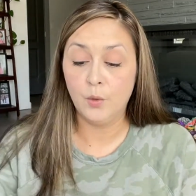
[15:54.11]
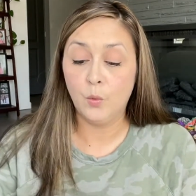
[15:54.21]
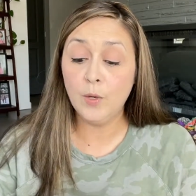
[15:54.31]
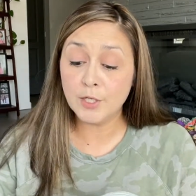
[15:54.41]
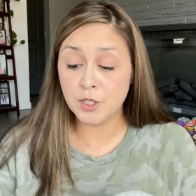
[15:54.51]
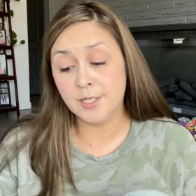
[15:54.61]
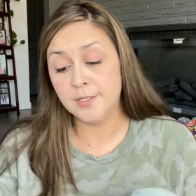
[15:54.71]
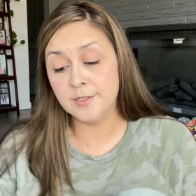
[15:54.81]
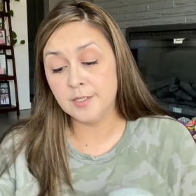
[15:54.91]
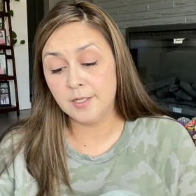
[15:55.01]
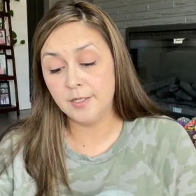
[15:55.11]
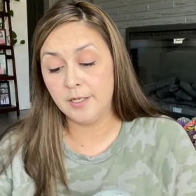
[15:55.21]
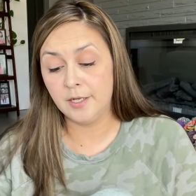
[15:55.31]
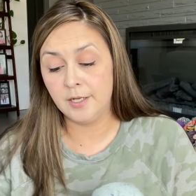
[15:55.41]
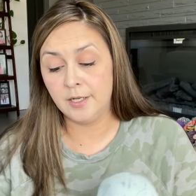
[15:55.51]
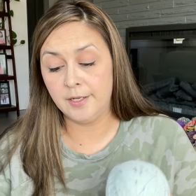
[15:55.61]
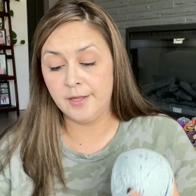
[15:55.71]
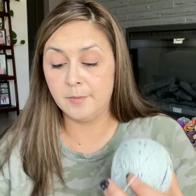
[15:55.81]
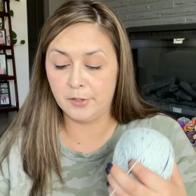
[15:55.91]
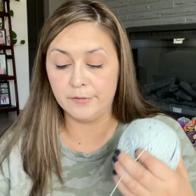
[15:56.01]
which is in
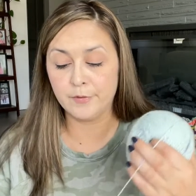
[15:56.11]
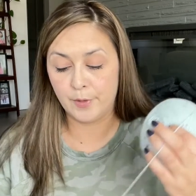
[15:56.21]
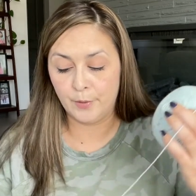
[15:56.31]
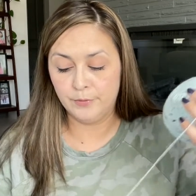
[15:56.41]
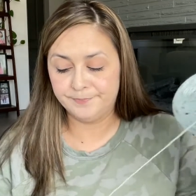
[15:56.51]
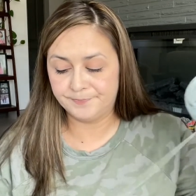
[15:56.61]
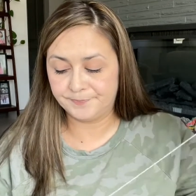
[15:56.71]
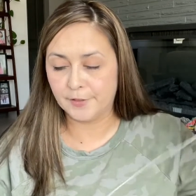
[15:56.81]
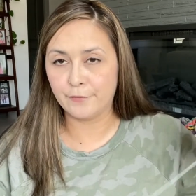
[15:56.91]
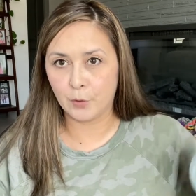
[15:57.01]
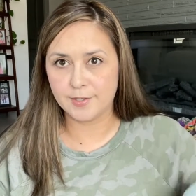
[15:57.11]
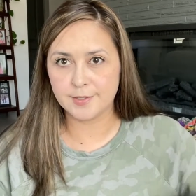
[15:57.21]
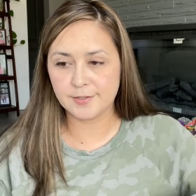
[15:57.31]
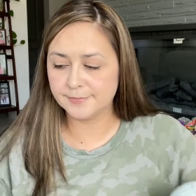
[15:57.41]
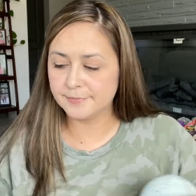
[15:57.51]
the middle of a row, of course.